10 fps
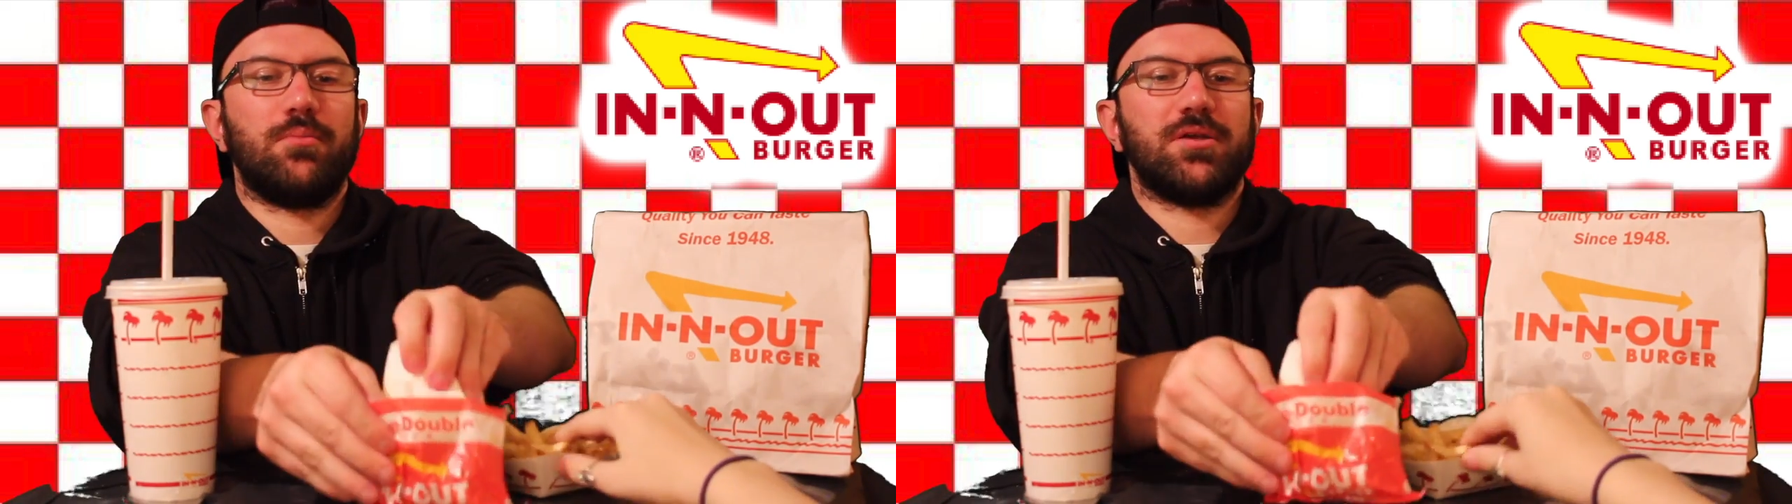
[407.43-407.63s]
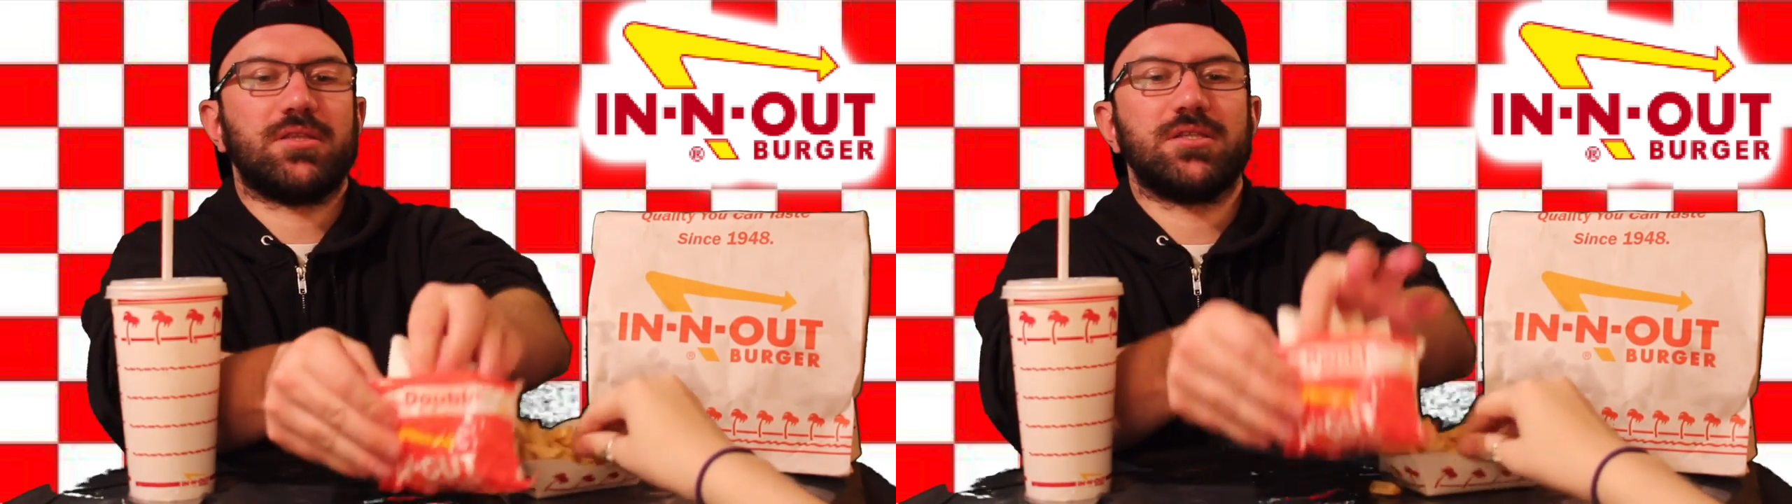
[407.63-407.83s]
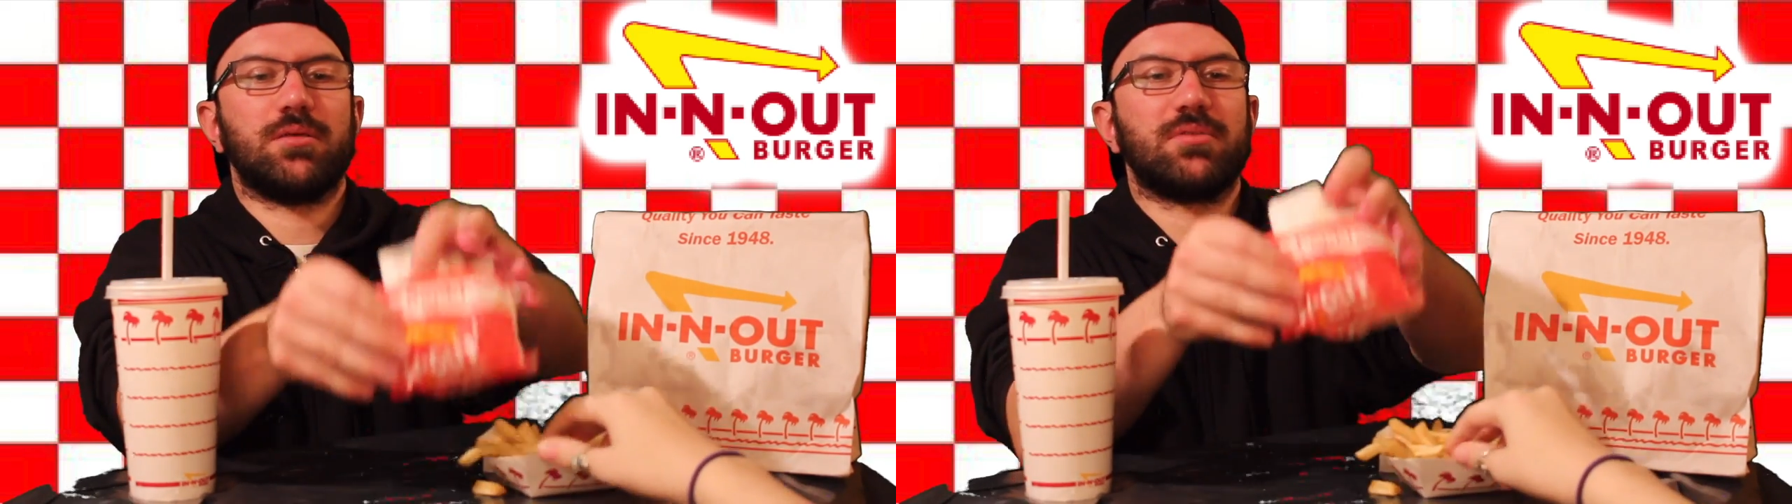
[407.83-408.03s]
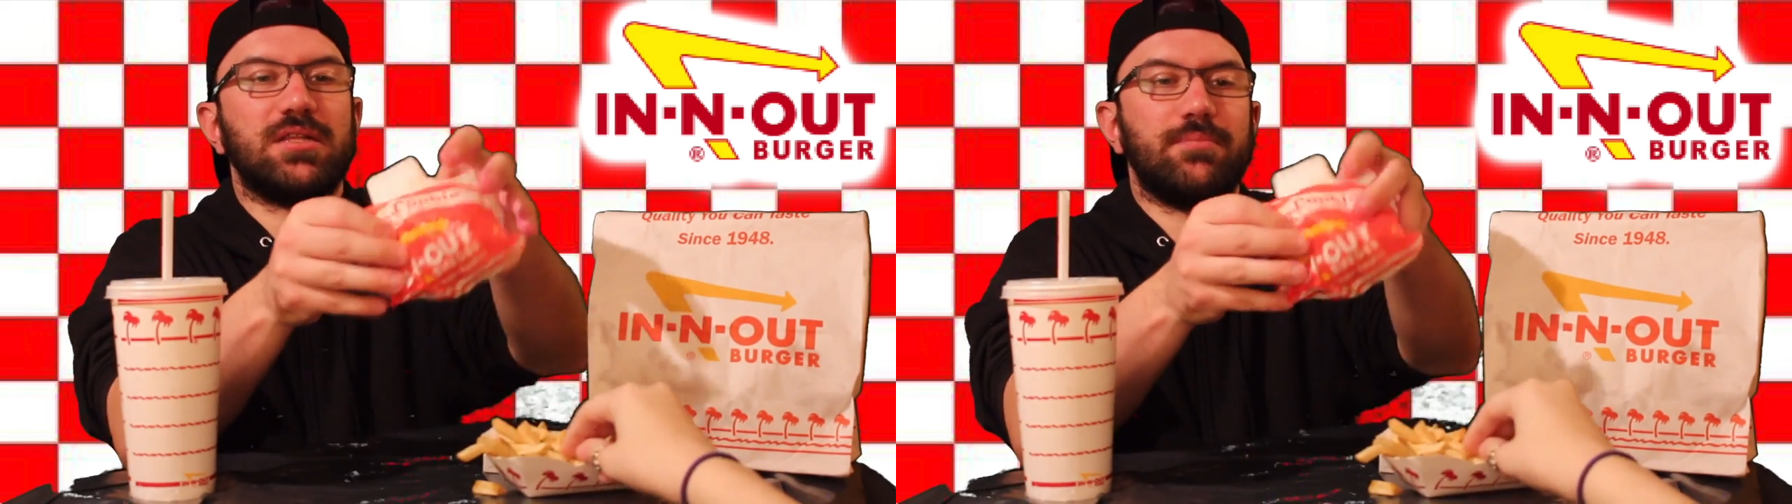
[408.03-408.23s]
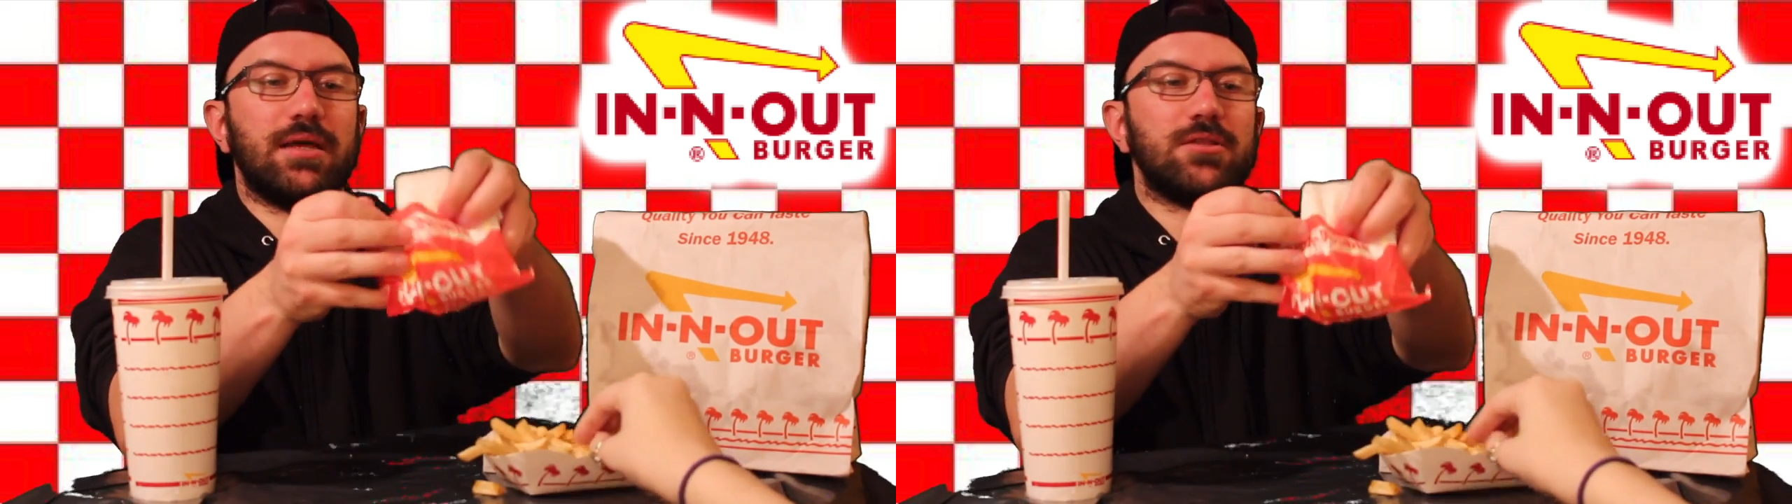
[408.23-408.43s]
Let's just
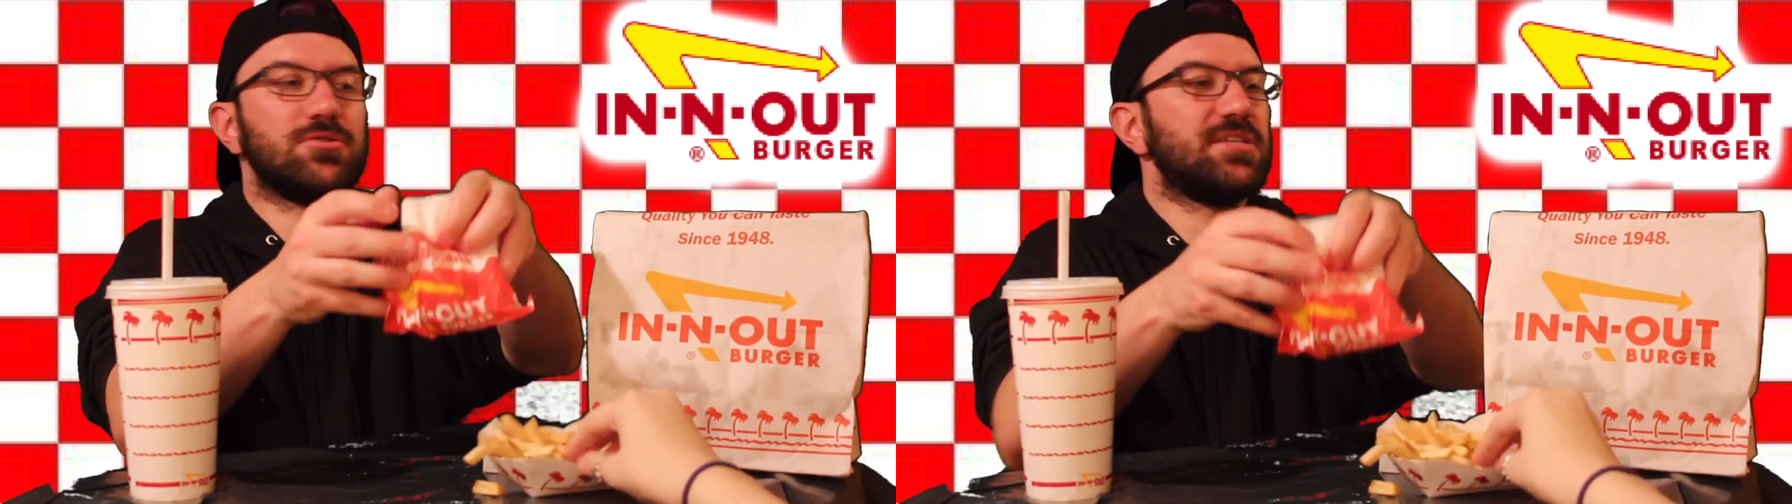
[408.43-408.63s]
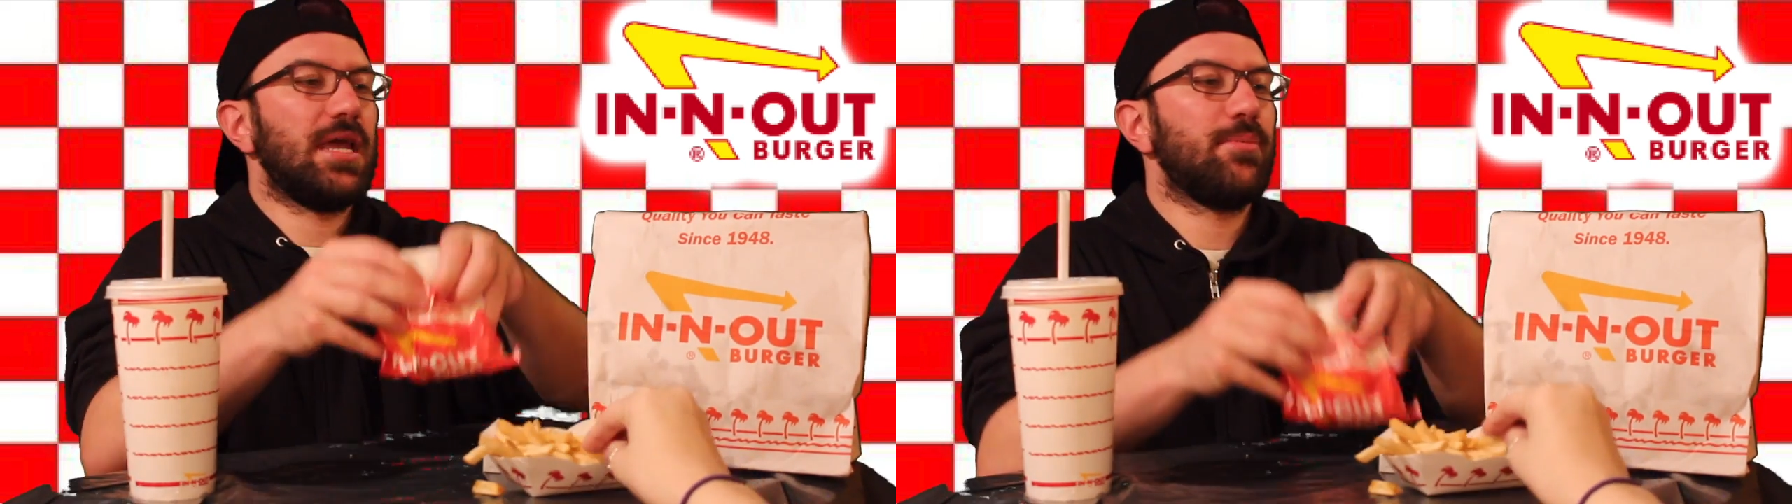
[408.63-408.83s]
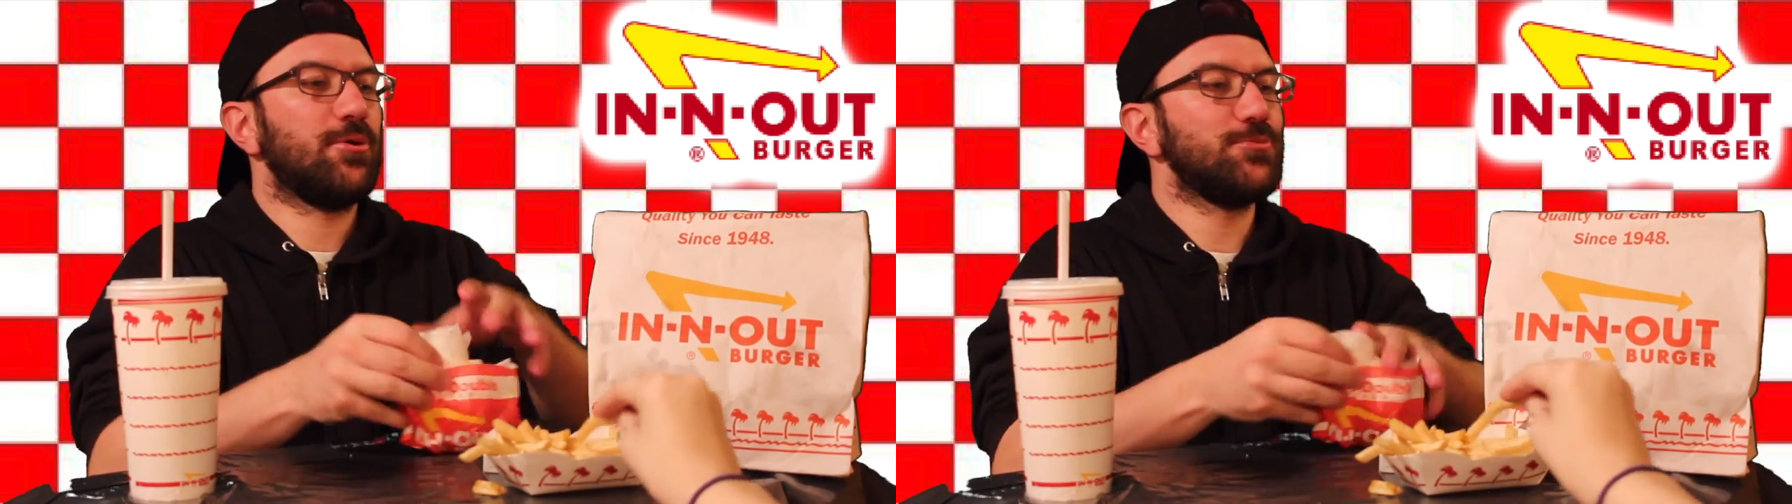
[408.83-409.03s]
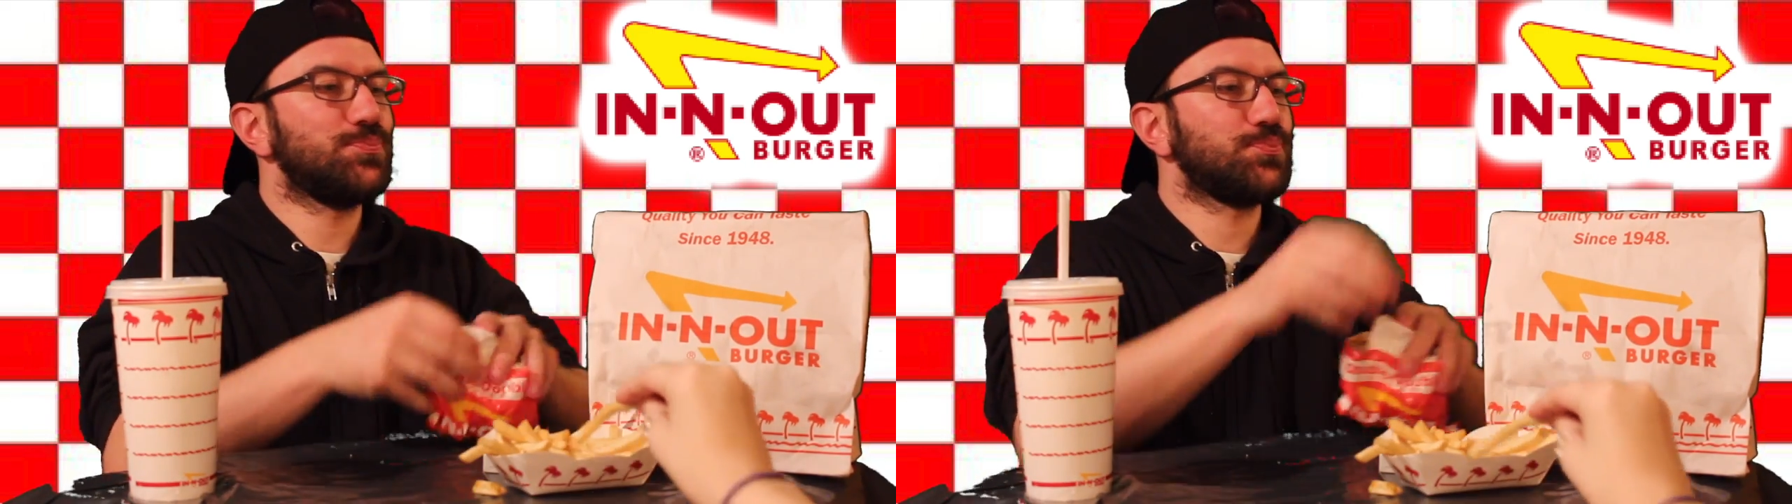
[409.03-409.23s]
unclean my little table.